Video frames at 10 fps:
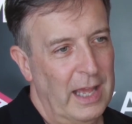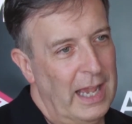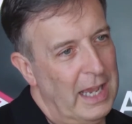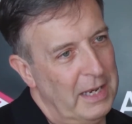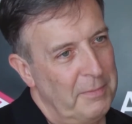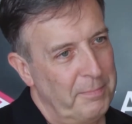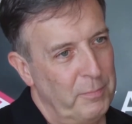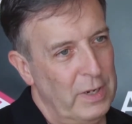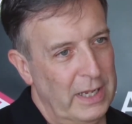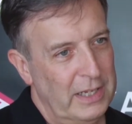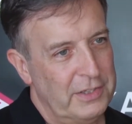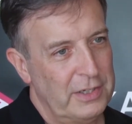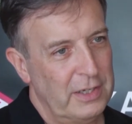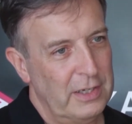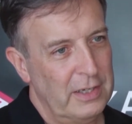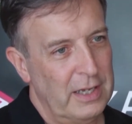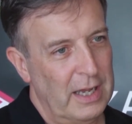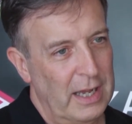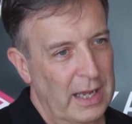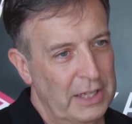and we're here to
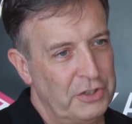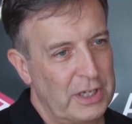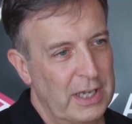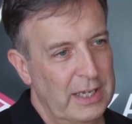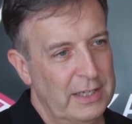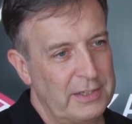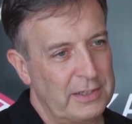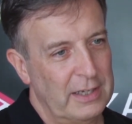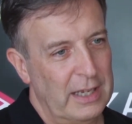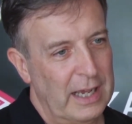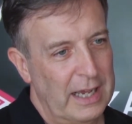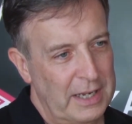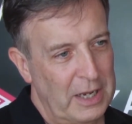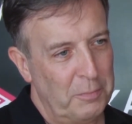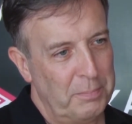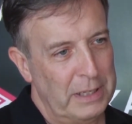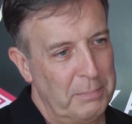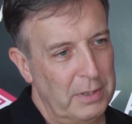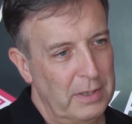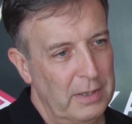educate and help
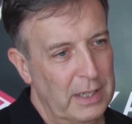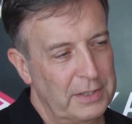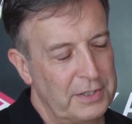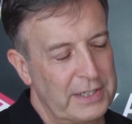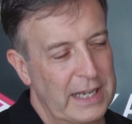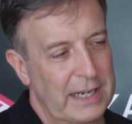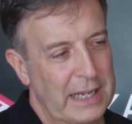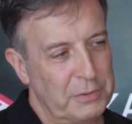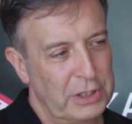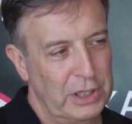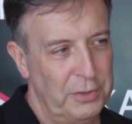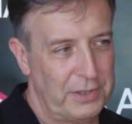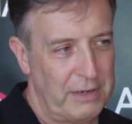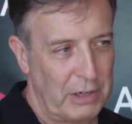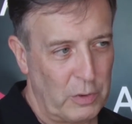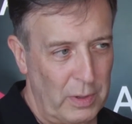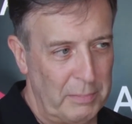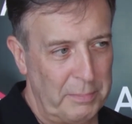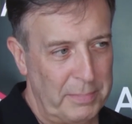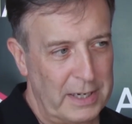people understand how to use their
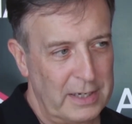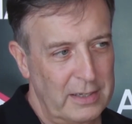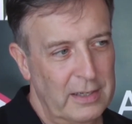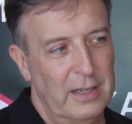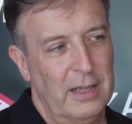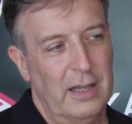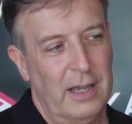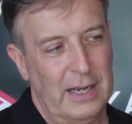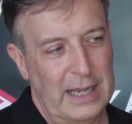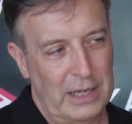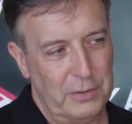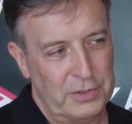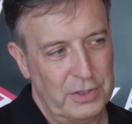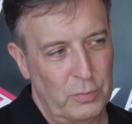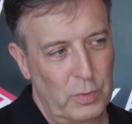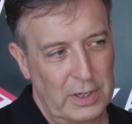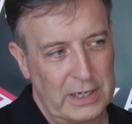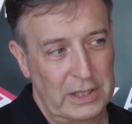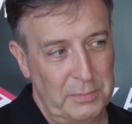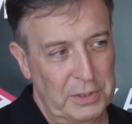equipment better and how to work
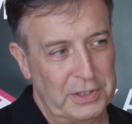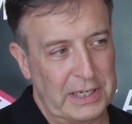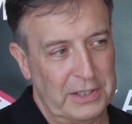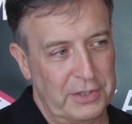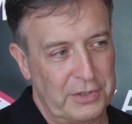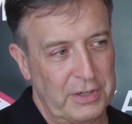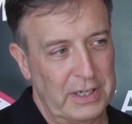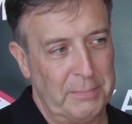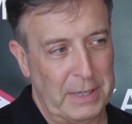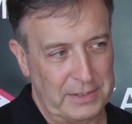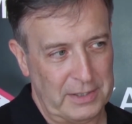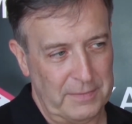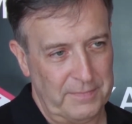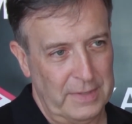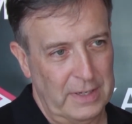in the music industry better.